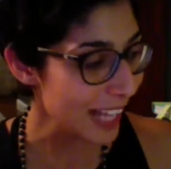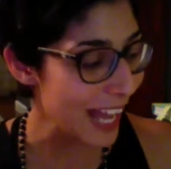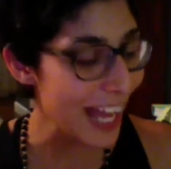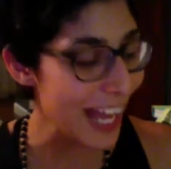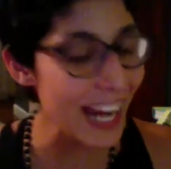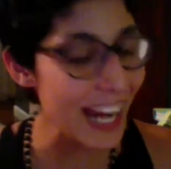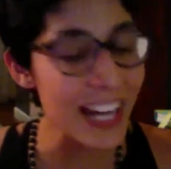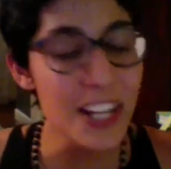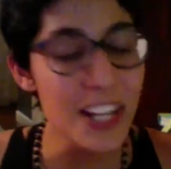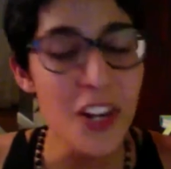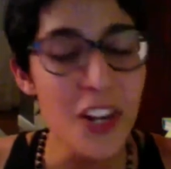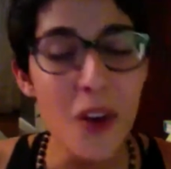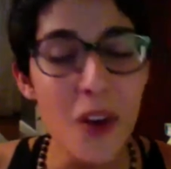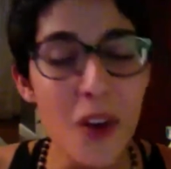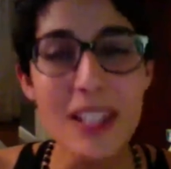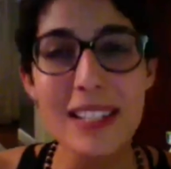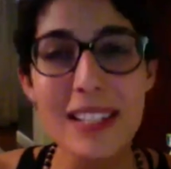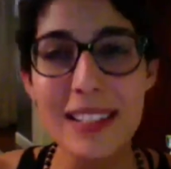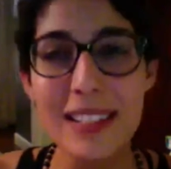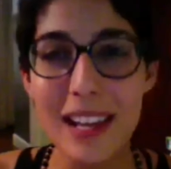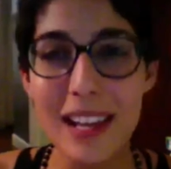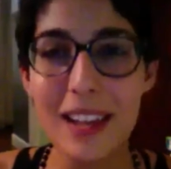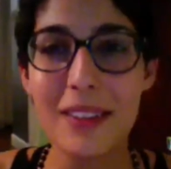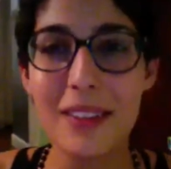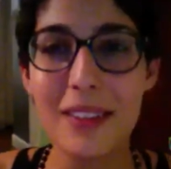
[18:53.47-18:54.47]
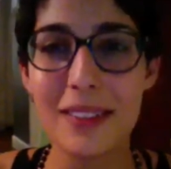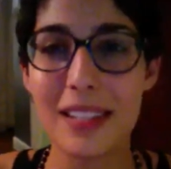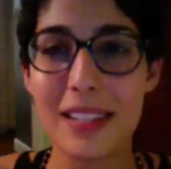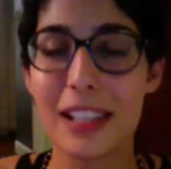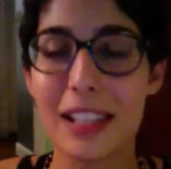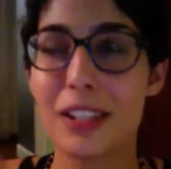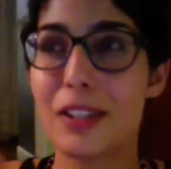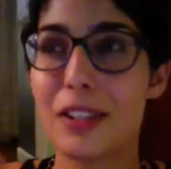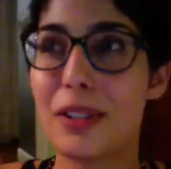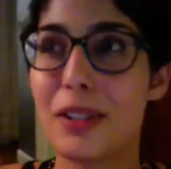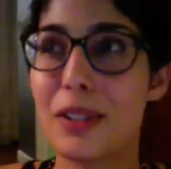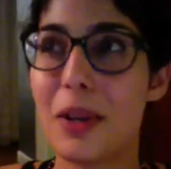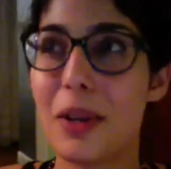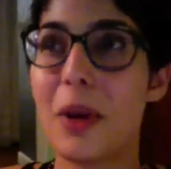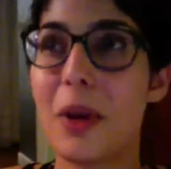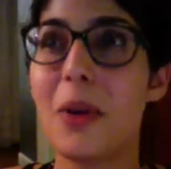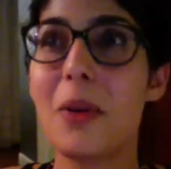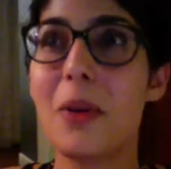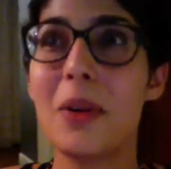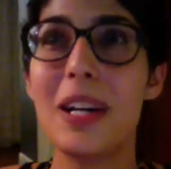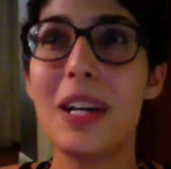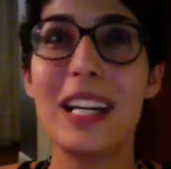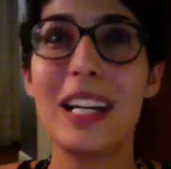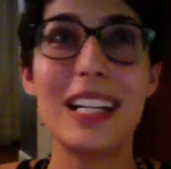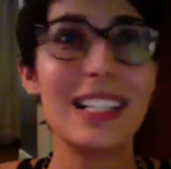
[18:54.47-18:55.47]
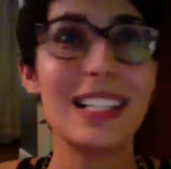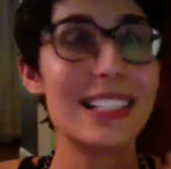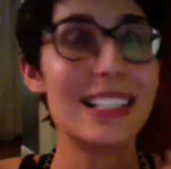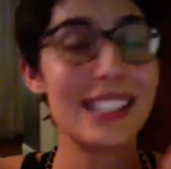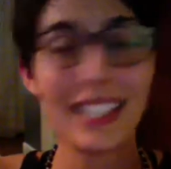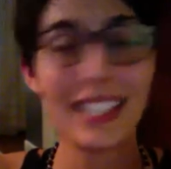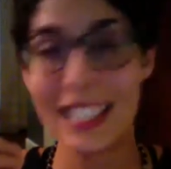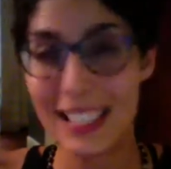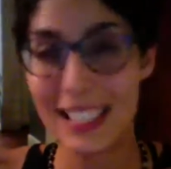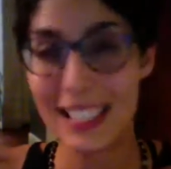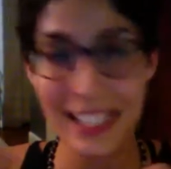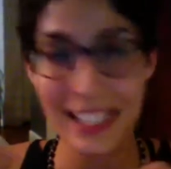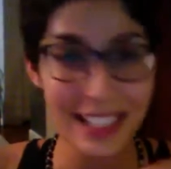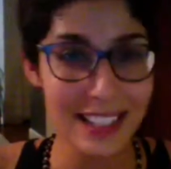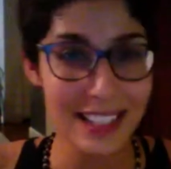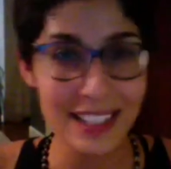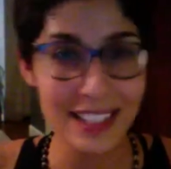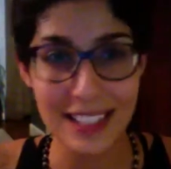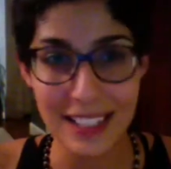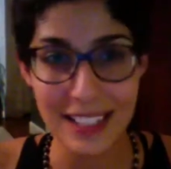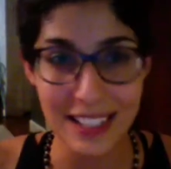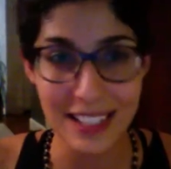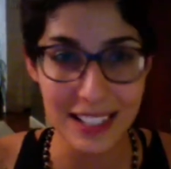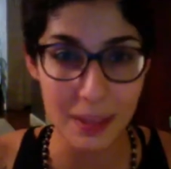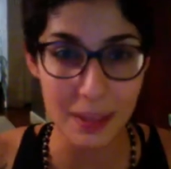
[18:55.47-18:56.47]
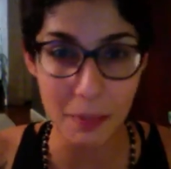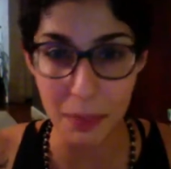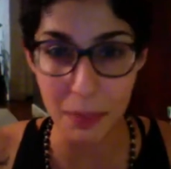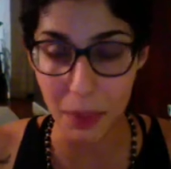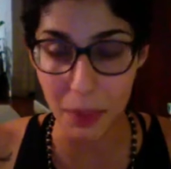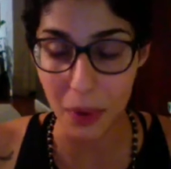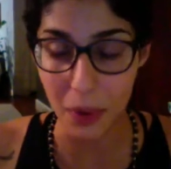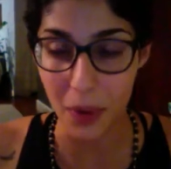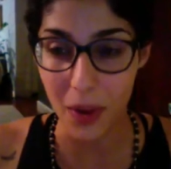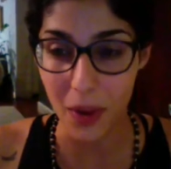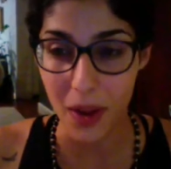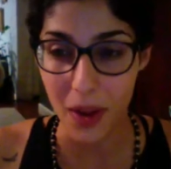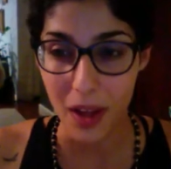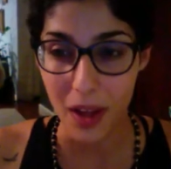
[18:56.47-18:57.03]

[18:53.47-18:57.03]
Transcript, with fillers: And I know it sounds like so tedious and simple,